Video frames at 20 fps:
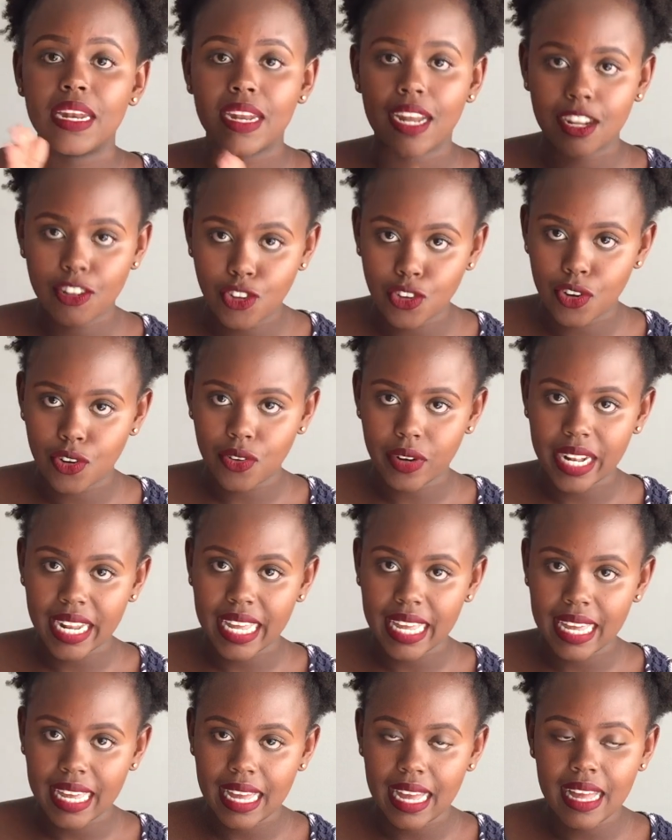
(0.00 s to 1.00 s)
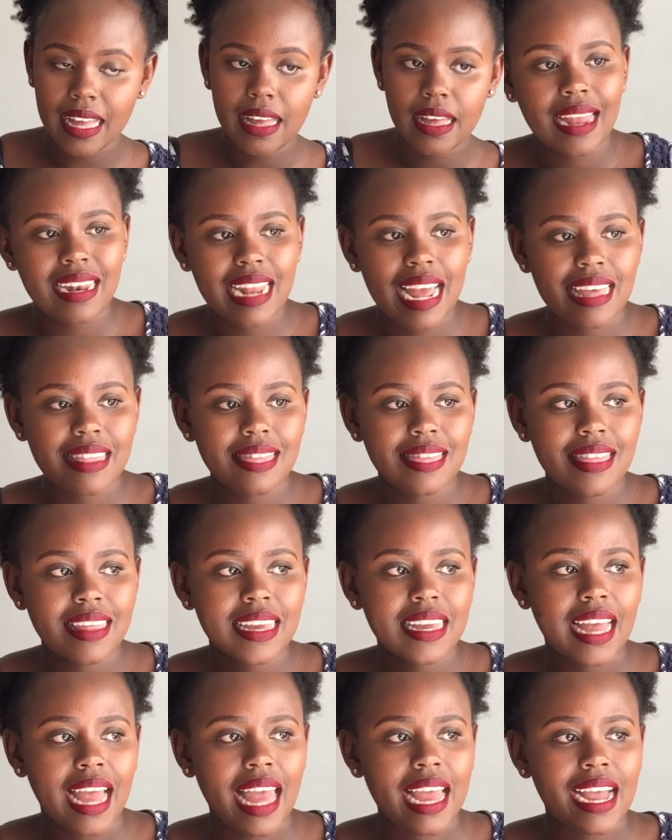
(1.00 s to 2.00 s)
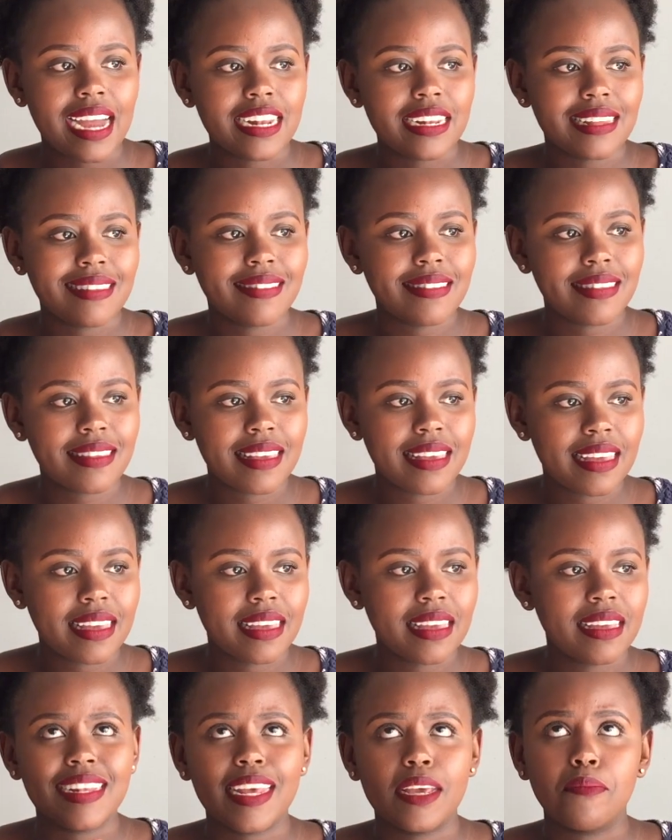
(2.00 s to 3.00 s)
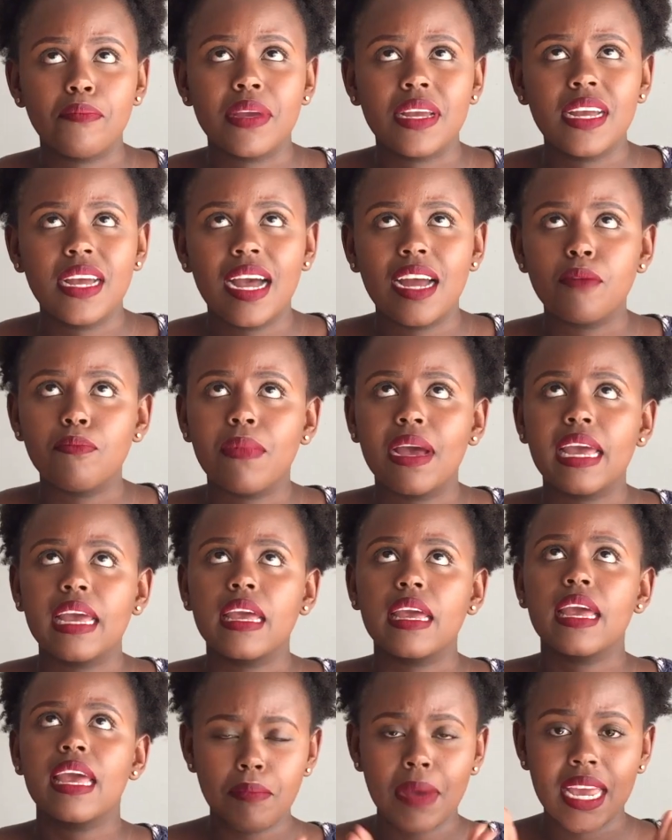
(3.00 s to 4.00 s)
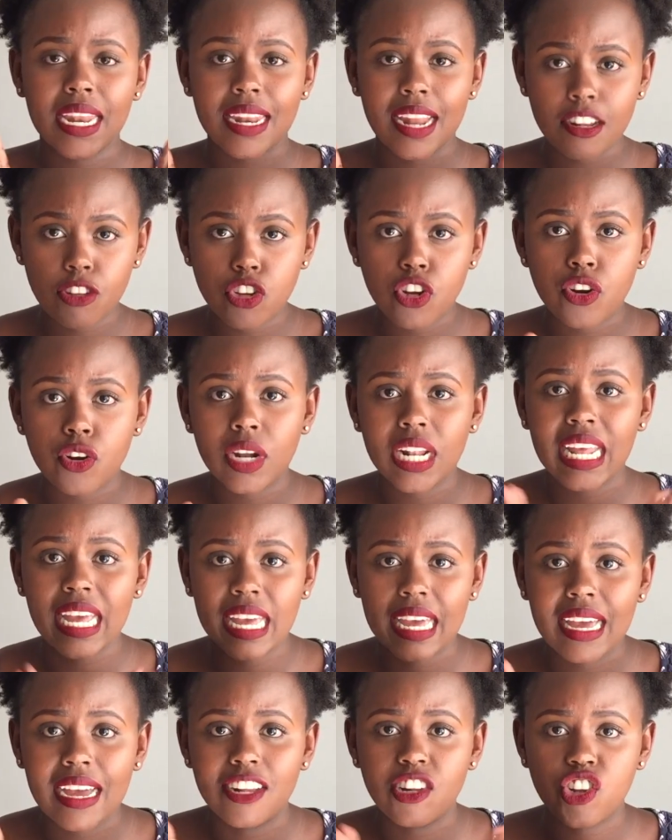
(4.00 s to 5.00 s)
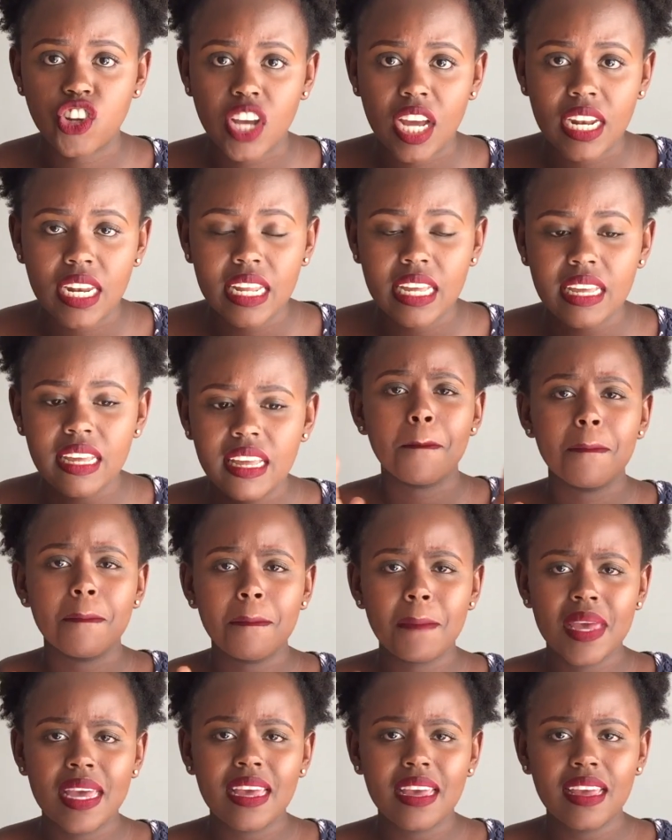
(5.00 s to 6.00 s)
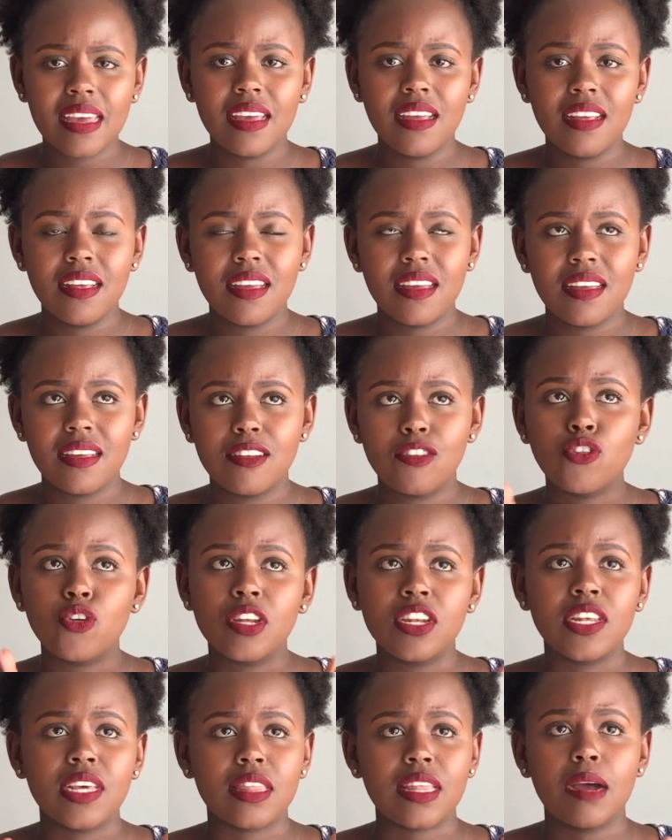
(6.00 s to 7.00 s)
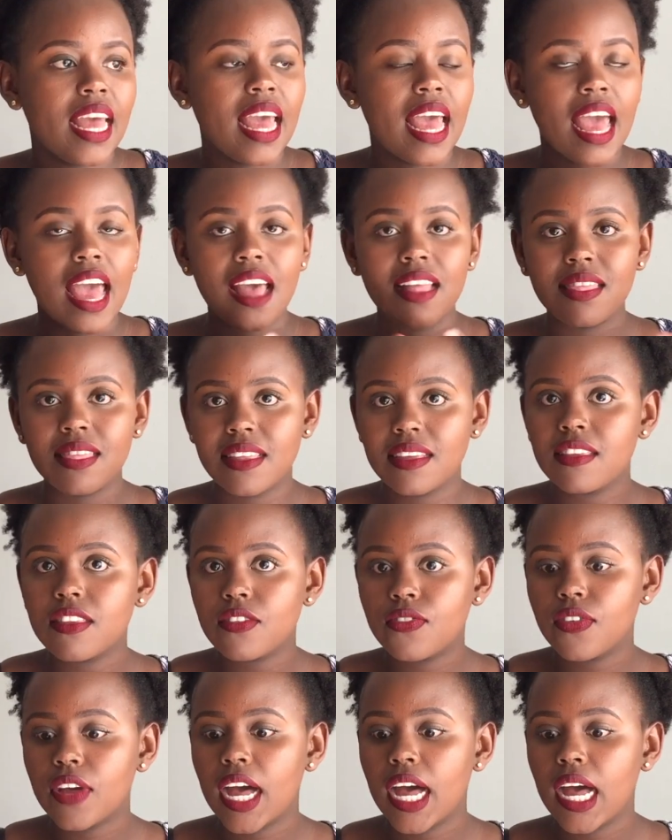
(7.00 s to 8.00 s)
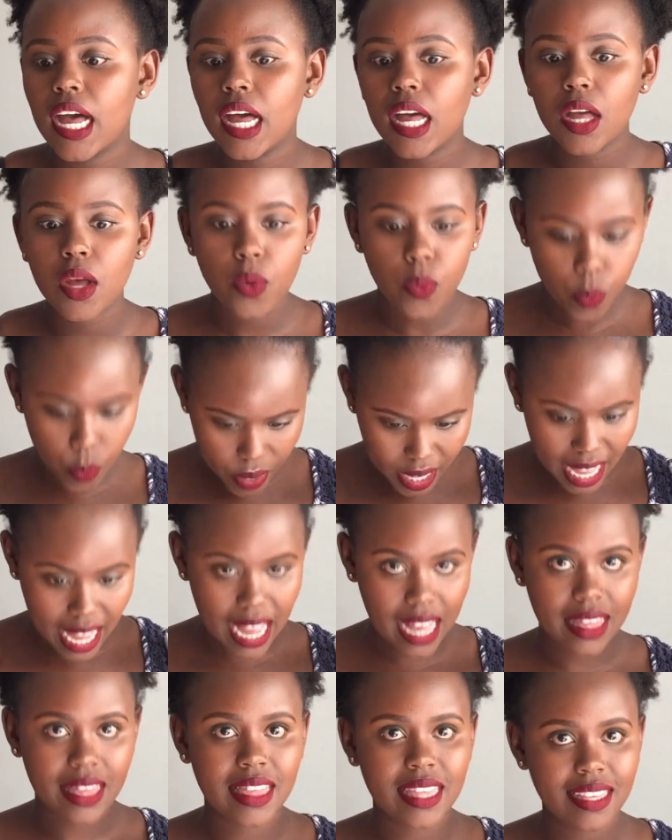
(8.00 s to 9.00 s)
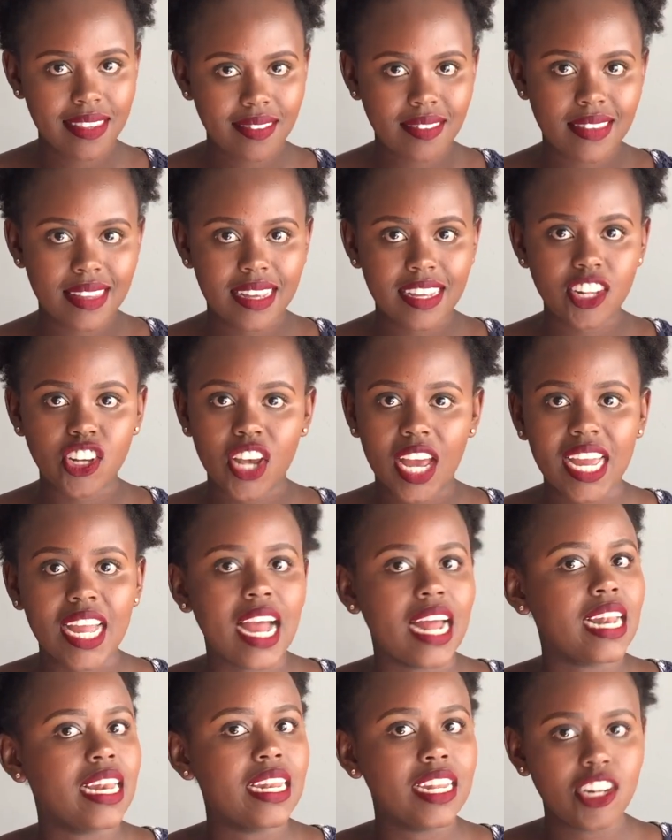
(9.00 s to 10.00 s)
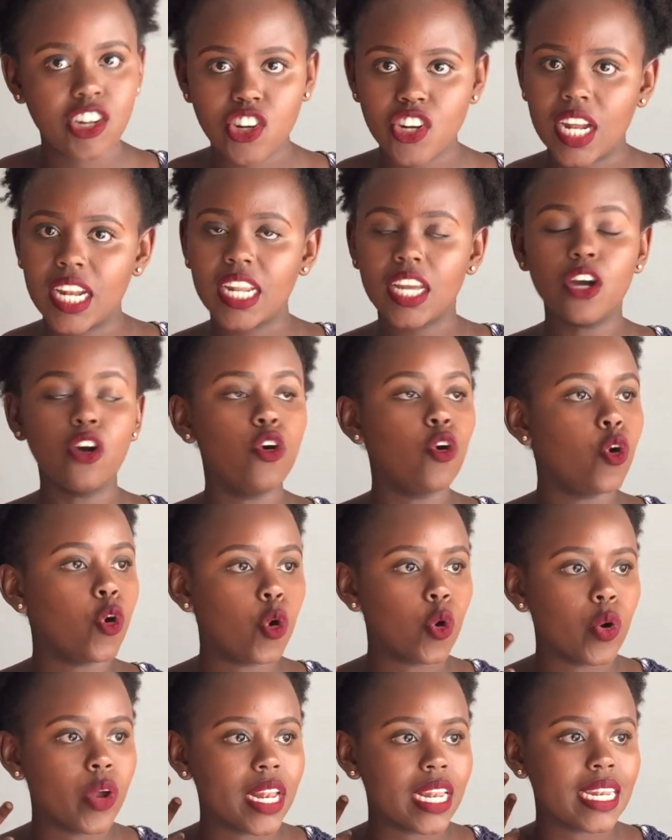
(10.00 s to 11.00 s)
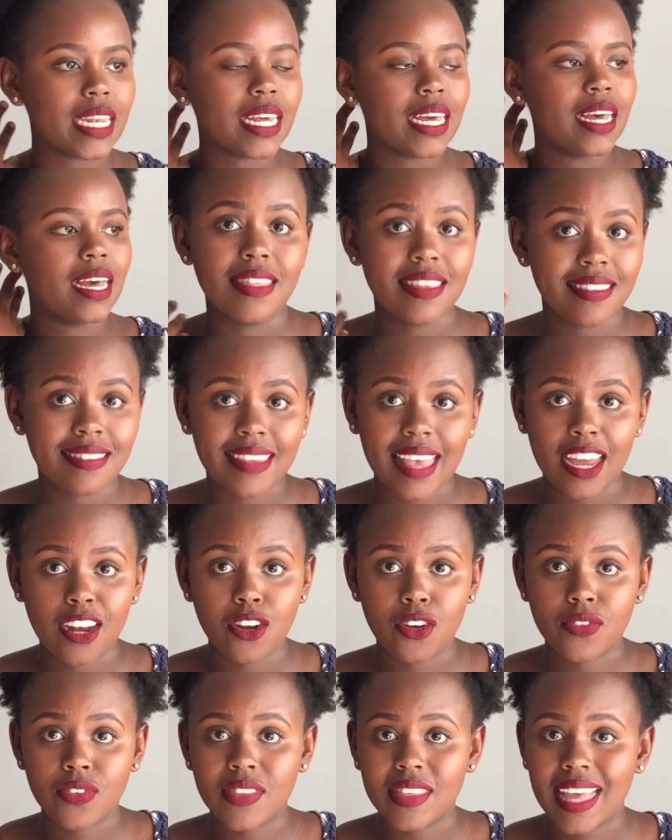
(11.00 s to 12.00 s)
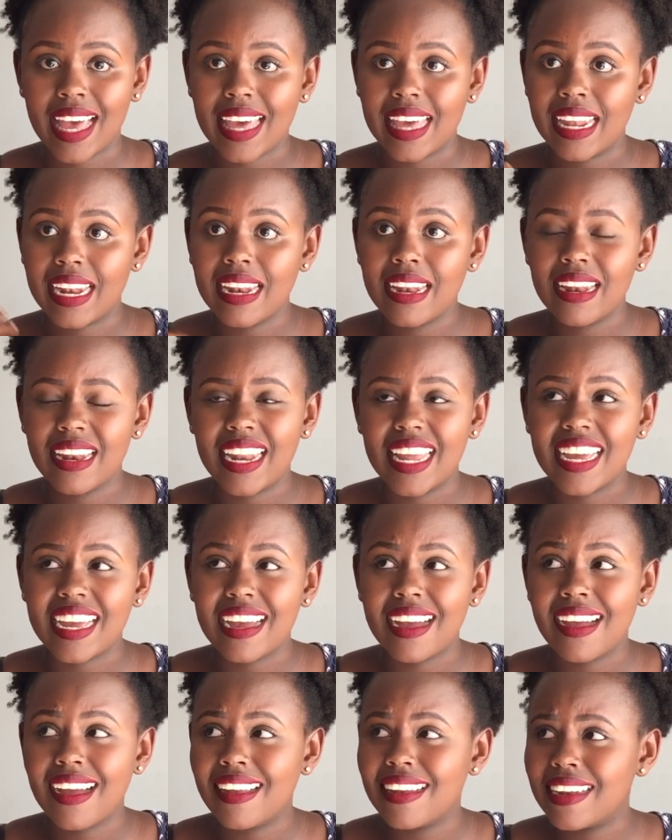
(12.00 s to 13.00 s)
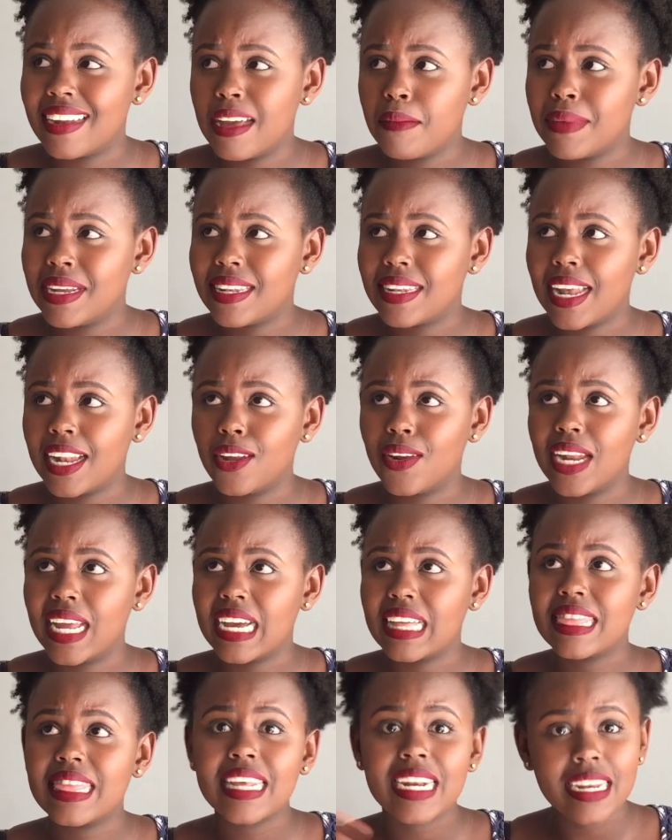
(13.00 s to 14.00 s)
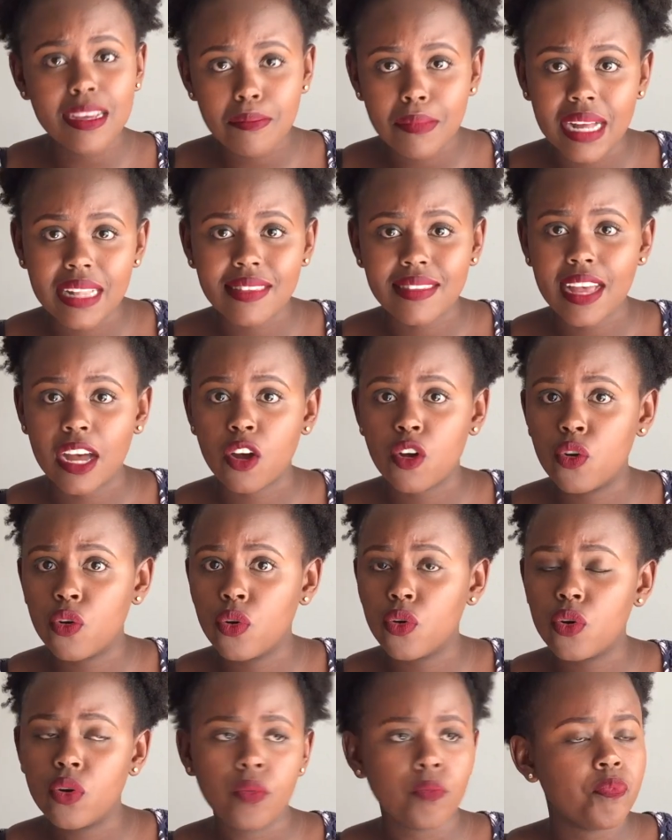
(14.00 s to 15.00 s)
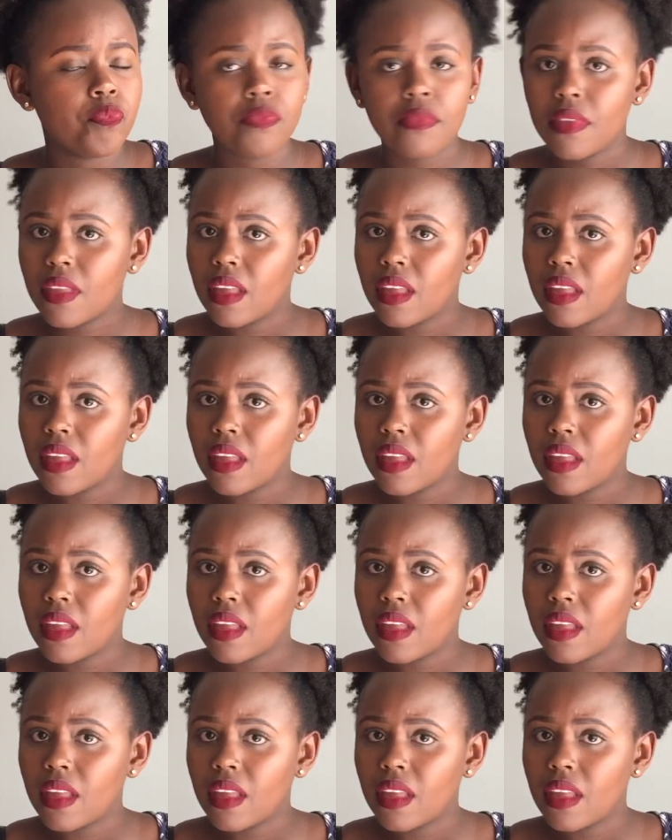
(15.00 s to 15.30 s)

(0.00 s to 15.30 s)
natural hair, and I think I can say that I began my natural hair journey May 20th. And this far, we are at this stage. I can literally hold this kind of style. Like, let me tell you, like 3 months ago,